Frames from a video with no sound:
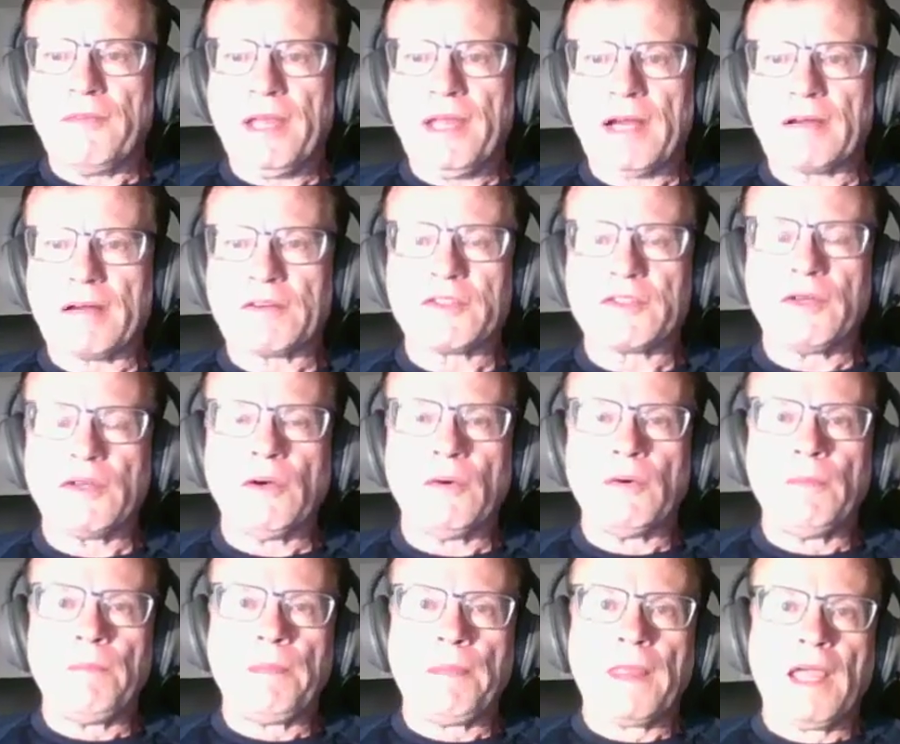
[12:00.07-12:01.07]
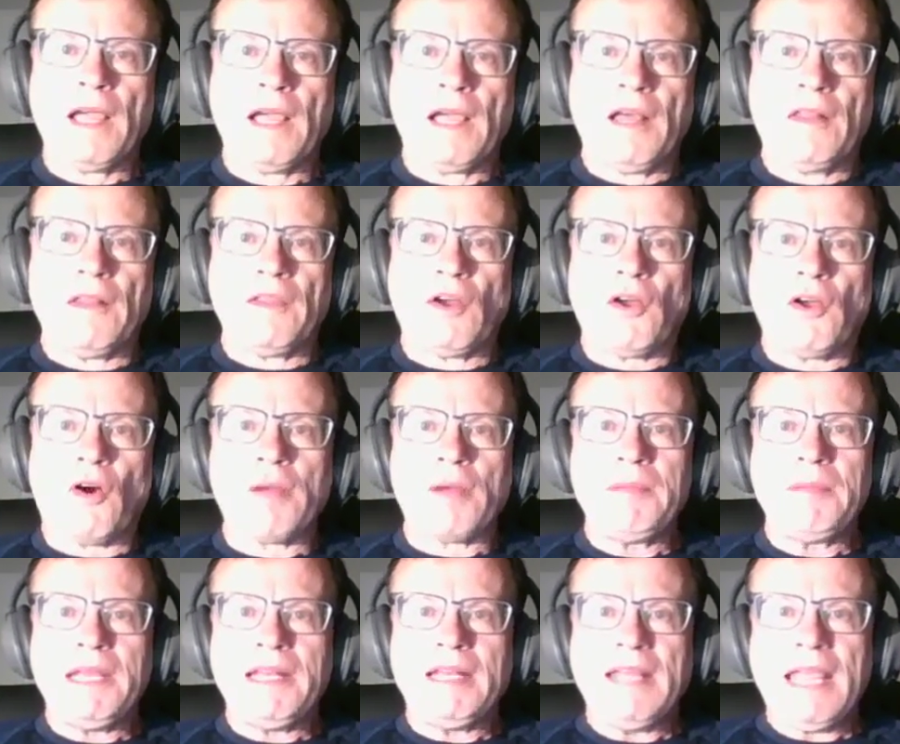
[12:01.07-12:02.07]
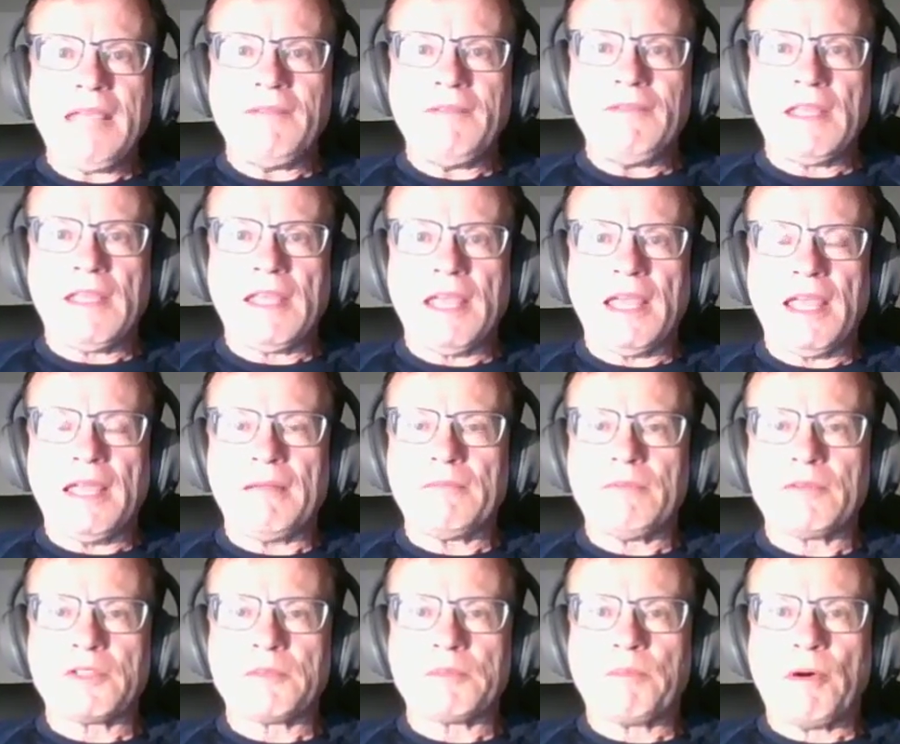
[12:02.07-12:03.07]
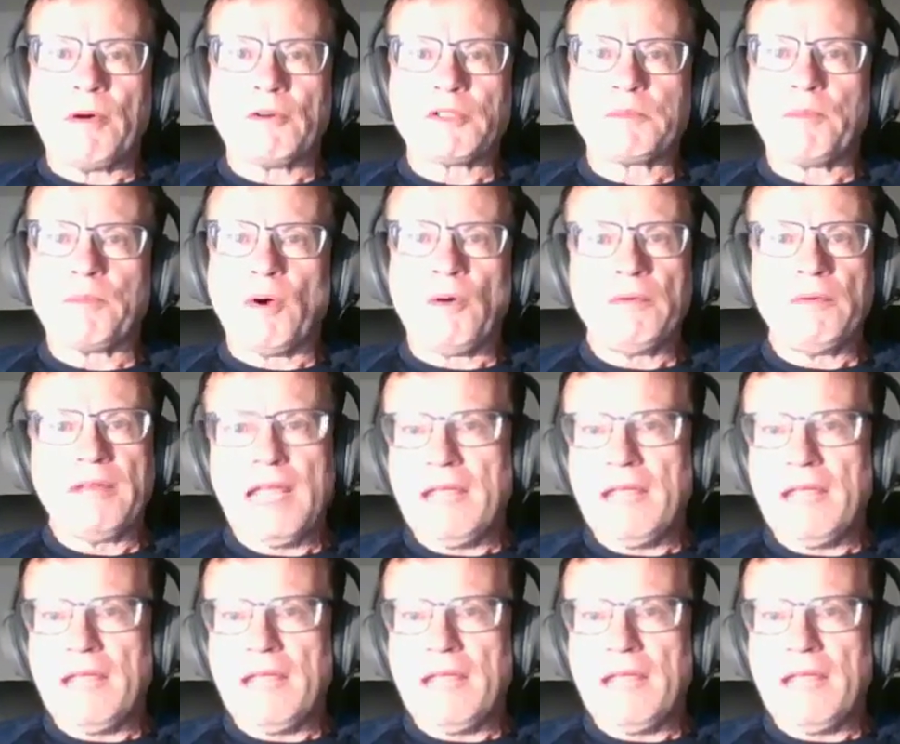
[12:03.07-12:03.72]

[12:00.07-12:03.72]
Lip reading: there. So the Army-Navy game was postponed.